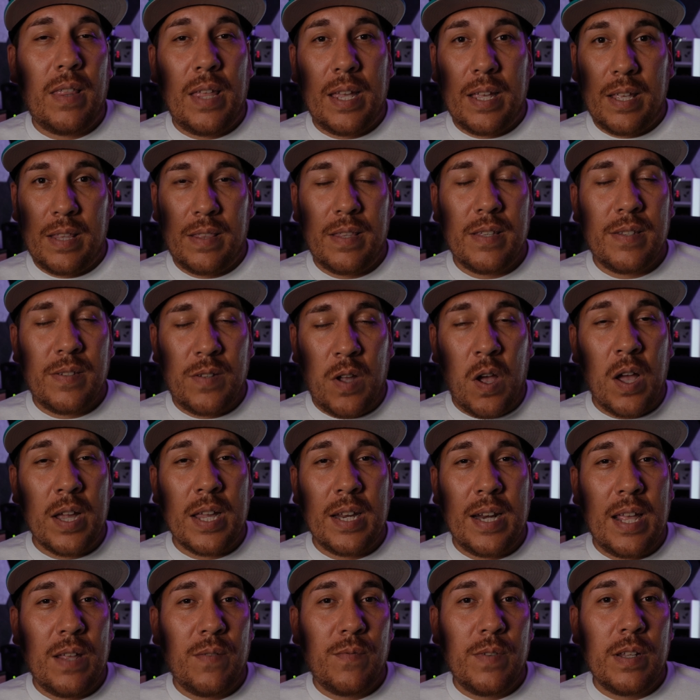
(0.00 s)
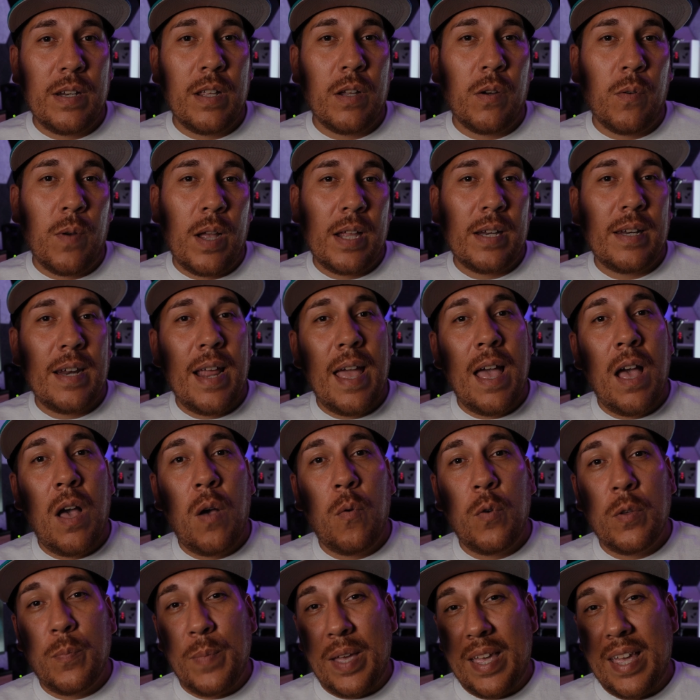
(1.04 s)
like in this talking head video right now
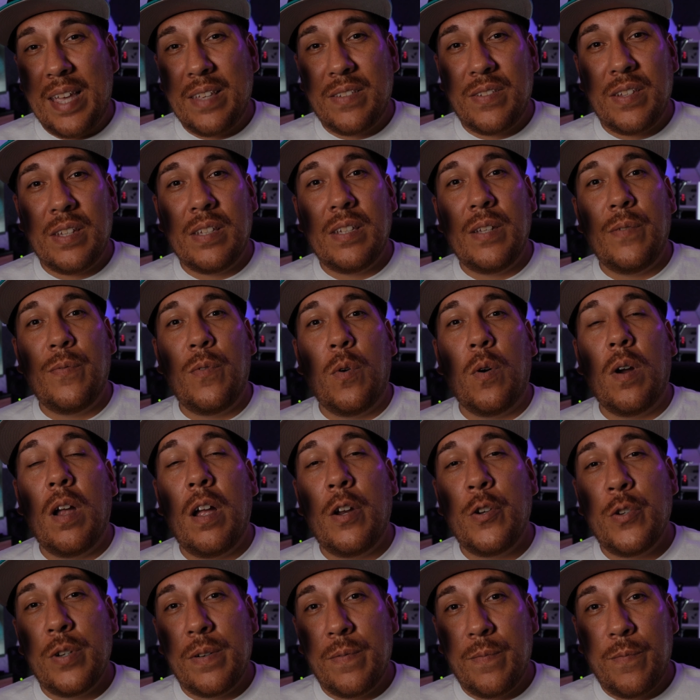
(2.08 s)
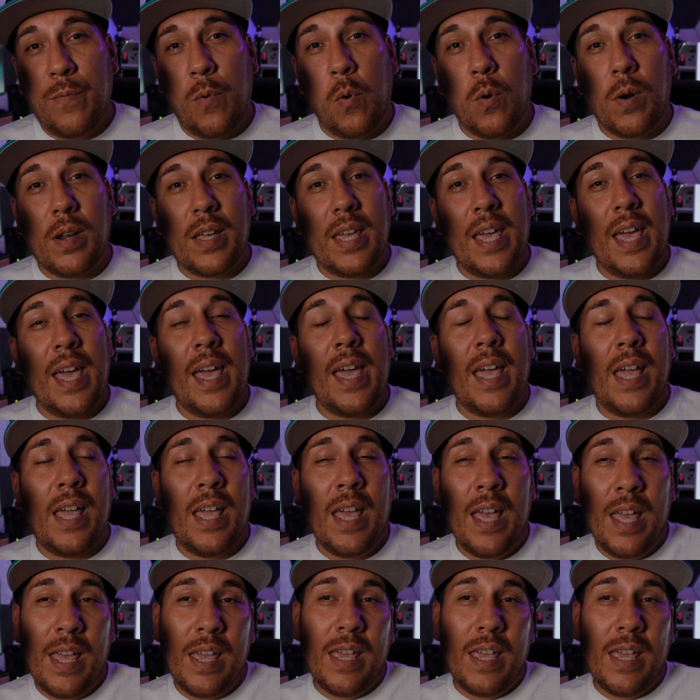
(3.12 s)
with my A6400 in 4K,